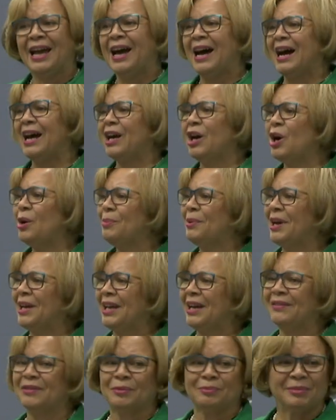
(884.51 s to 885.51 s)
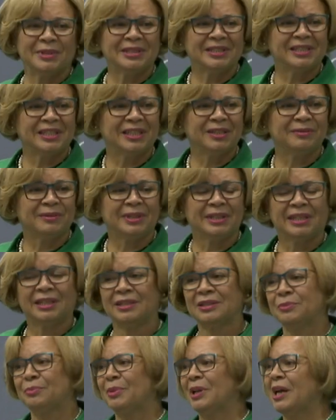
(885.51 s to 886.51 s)
I hope I haven't missed anyone
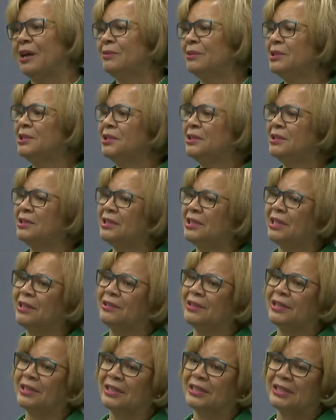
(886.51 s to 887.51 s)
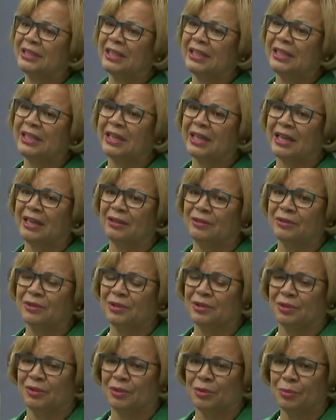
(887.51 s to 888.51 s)
else, but I want you to know that the city
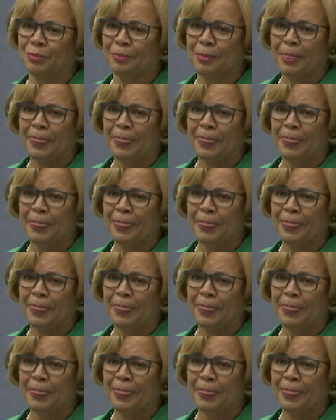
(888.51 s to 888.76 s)
council